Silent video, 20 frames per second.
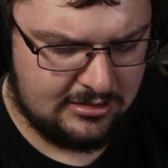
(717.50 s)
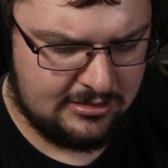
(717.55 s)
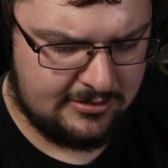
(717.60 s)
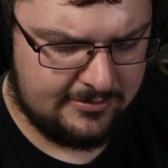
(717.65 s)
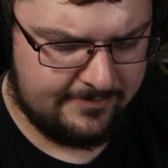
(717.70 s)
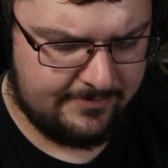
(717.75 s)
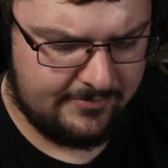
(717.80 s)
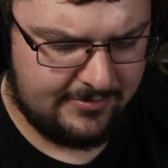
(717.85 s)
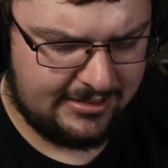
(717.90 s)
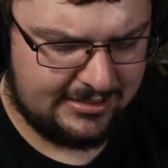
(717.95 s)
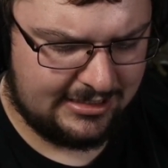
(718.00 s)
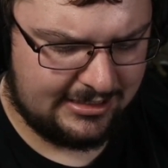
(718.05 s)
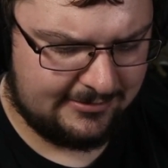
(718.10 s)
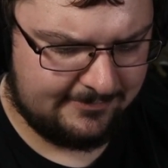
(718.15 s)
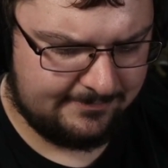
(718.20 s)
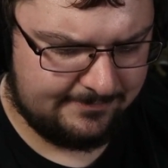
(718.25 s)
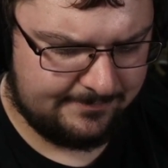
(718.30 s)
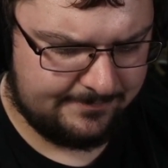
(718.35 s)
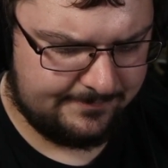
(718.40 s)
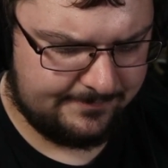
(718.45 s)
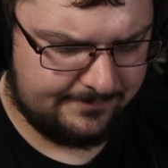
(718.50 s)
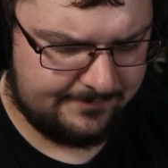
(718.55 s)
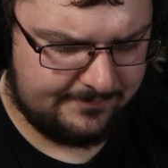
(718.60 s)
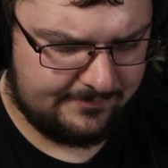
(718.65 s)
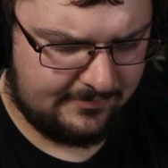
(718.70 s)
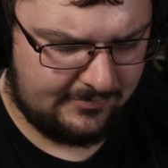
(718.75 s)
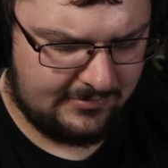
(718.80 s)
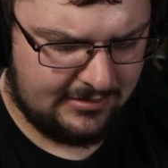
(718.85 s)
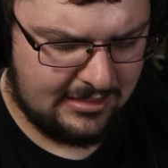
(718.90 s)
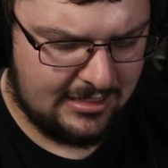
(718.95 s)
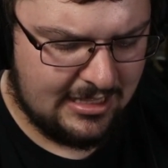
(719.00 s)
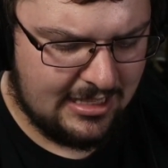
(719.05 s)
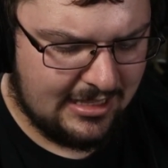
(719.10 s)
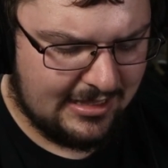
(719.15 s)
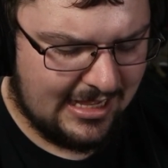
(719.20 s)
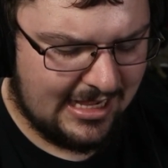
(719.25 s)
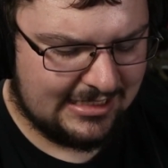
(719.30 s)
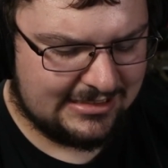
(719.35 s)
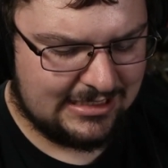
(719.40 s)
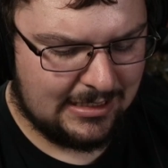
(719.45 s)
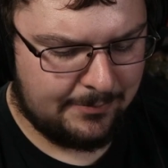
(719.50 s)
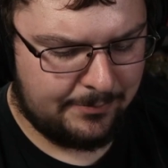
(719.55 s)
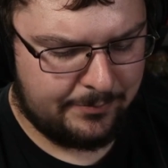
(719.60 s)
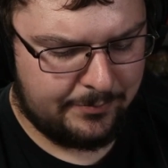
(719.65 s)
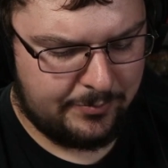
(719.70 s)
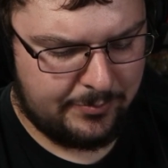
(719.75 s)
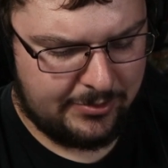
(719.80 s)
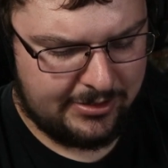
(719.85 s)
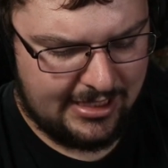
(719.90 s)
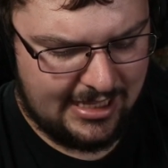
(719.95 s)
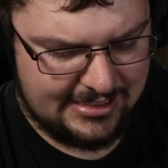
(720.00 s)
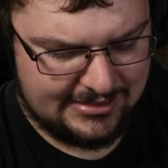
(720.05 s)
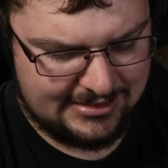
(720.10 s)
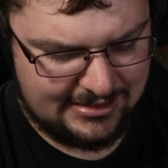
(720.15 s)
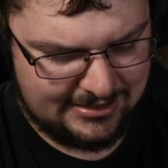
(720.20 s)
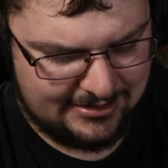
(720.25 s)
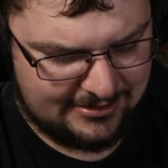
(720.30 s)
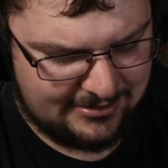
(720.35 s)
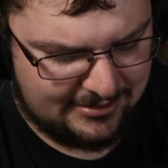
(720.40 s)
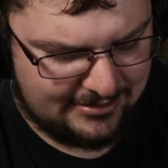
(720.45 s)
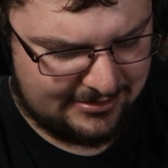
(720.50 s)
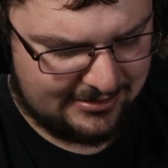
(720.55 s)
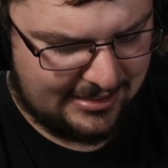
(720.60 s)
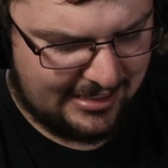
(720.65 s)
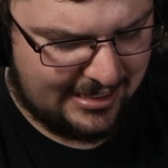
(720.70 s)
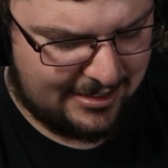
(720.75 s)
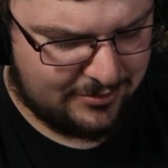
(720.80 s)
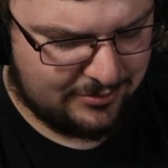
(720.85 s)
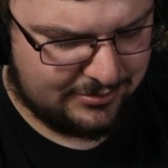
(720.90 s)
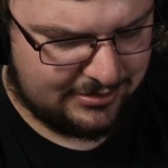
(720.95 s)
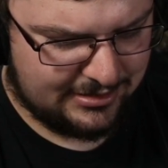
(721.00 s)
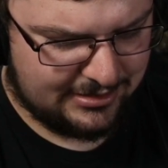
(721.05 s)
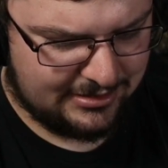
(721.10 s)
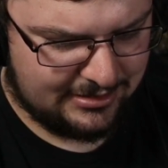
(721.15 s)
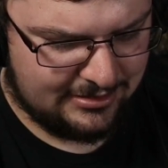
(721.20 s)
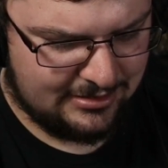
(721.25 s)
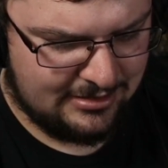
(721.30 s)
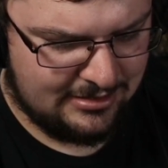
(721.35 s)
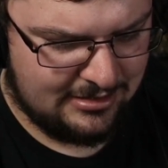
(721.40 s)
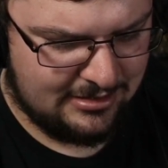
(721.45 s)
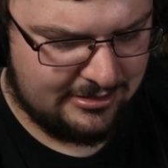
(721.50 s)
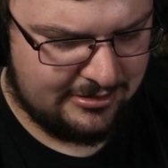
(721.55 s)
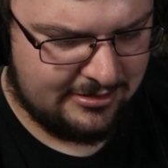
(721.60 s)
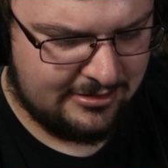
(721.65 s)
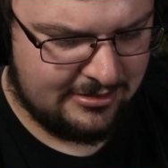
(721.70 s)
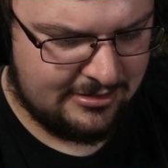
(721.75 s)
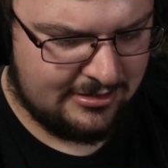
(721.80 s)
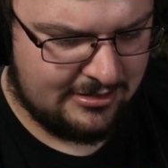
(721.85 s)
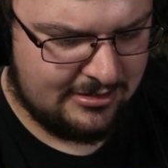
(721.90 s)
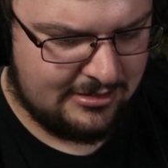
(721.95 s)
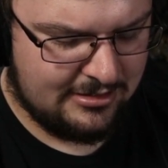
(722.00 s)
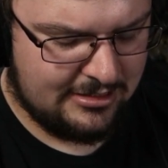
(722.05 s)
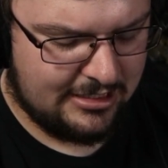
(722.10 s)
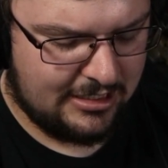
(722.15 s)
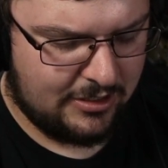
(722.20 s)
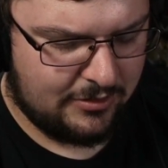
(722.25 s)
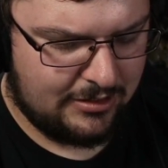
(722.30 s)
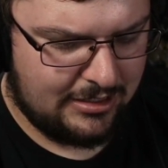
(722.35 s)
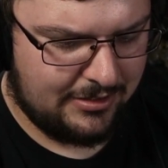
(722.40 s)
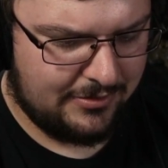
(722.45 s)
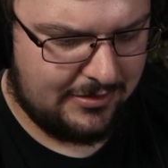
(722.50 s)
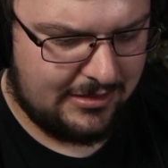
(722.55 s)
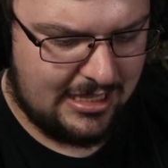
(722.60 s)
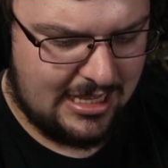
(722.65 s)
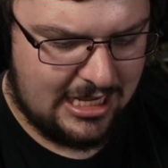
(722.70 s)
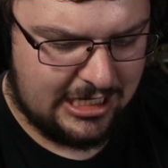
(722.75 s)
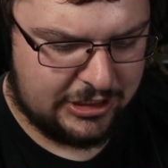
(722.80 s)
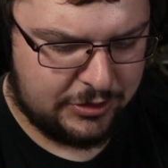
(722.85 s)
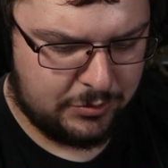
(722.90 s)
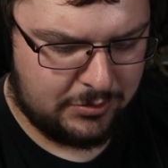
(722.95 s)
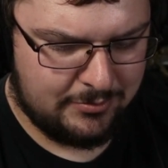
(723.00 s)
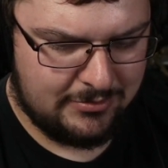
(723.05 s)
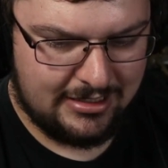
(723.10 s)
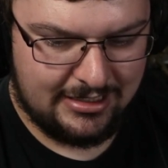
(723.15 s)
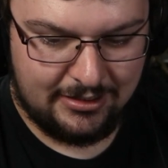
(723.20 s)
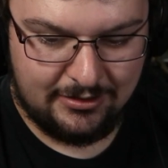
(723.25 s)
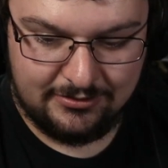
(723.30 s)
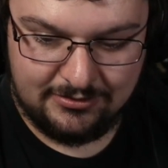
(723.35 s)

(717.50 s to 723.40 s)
Wait a second. That's a plastic housing around the actual mic.